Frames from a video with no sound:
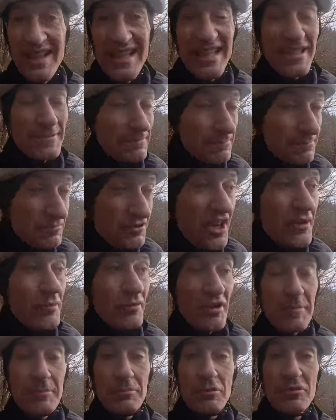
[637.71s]
is
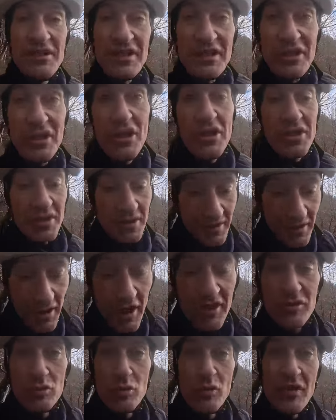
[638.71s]
generally pretty good,
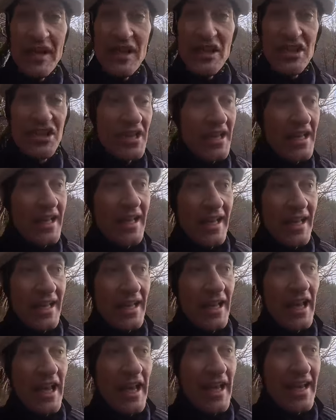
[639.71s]
nice reach,
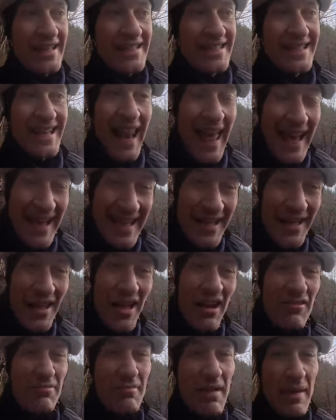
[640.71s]
uh, slack
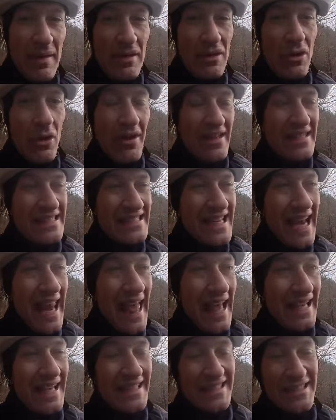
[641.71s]
enough, maybe not as
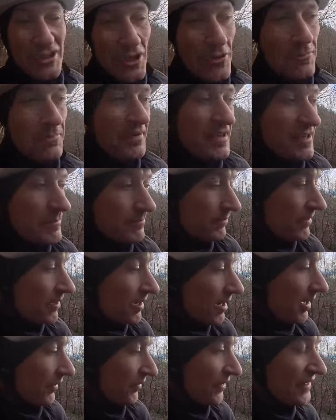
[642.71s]
slack as it could be, but
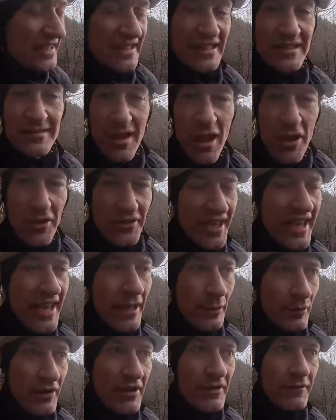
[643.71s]
I think it's
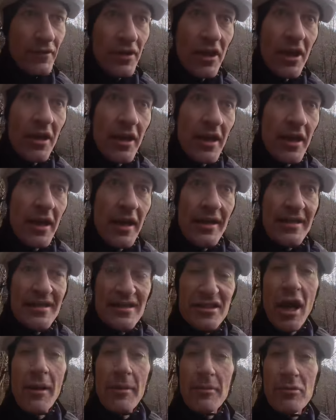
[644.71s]
okay really for the
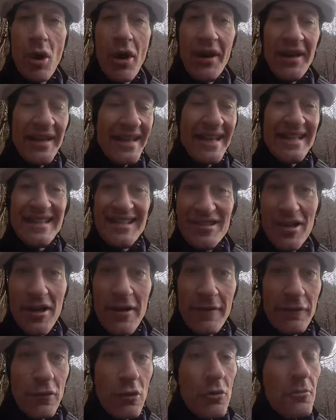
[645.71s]
type of riding it's
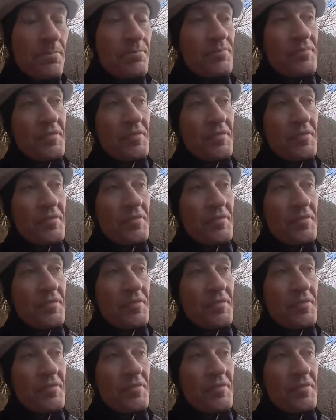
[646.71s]
designed for.